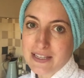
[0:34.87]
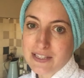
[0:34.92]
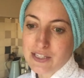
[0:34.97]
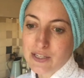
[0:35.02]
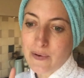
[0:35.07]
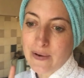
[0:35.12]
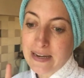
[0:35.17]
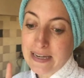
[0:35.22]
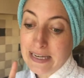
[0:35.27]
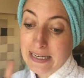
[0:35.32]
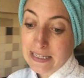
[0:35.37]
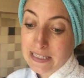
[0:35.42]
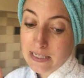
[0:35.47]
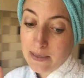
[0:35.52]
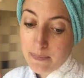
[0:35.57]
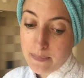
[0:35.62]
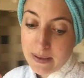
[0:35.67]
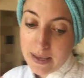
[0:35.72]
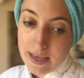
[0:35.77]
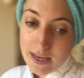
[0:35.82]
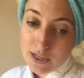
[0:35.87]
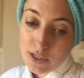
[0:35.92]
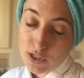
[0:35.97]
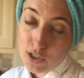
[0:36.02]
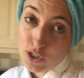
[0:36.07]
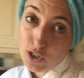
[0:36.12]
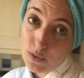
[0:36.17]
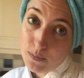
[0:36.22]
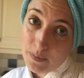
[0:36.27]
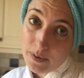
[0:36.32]
So I need to be
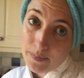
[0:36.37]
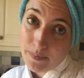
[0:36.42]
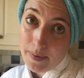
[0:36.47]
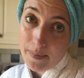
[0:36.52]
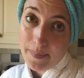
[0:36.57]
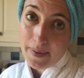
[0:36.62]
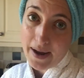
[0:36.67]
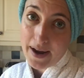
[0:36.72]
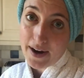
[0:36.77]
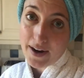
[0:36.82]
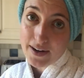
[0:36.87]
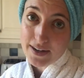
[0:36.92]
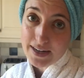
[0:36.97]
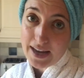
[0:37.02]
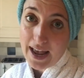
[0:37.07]
super prepared.